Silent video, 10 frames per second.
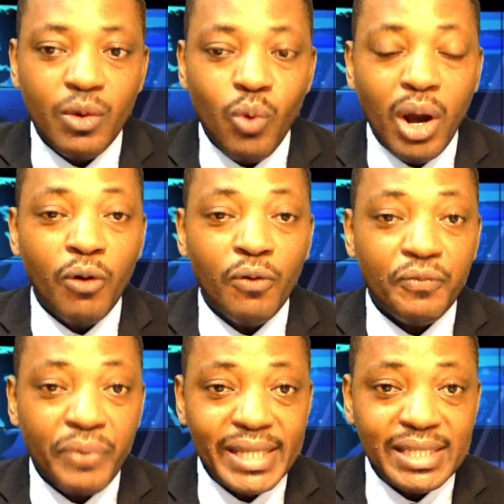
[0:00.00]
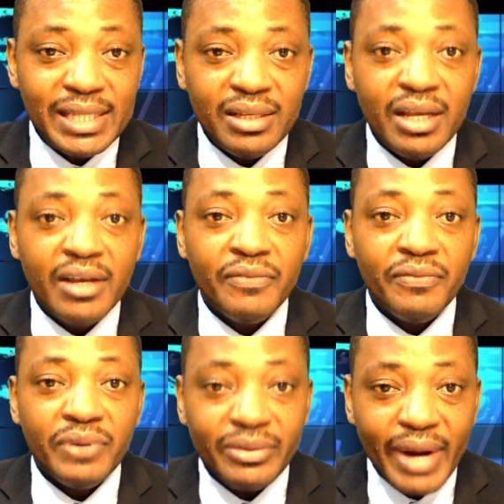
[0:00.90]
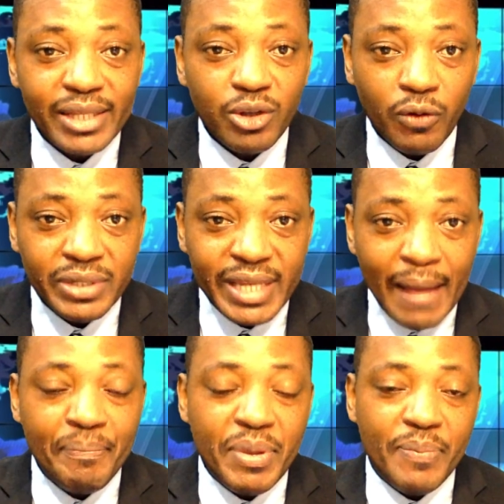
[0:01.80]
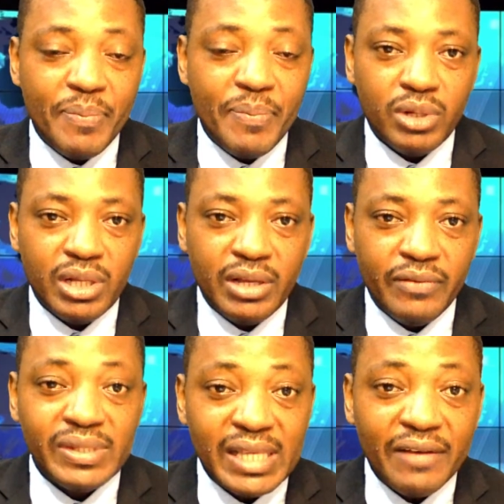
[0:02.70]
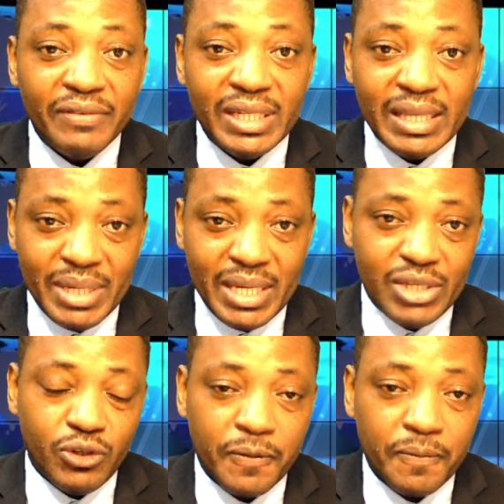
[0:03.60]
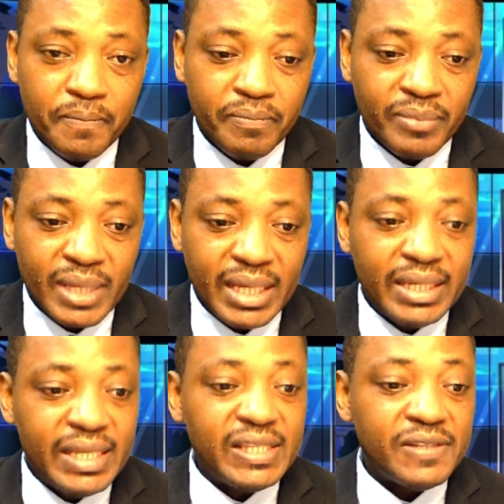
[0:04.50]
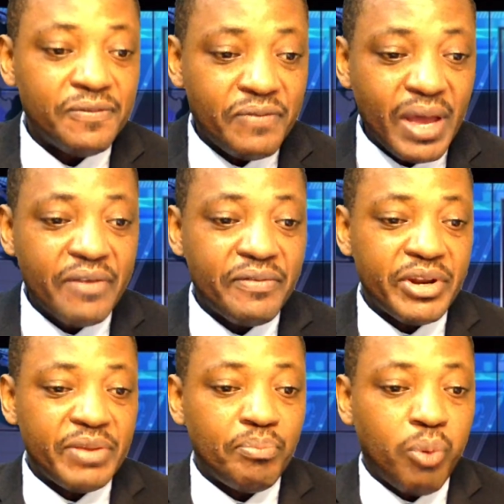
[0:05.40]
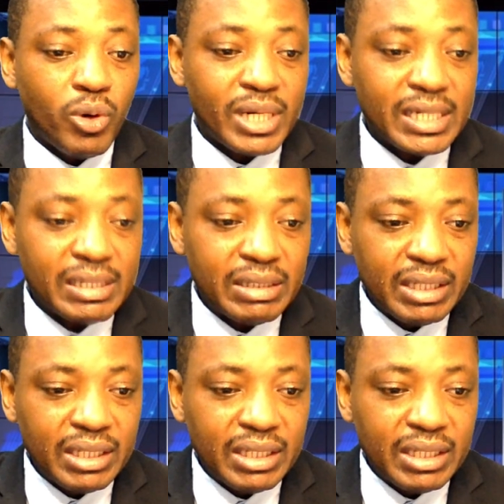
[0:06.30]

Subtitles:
who are all fighting for the right of their people for self-determination. This is very, very important.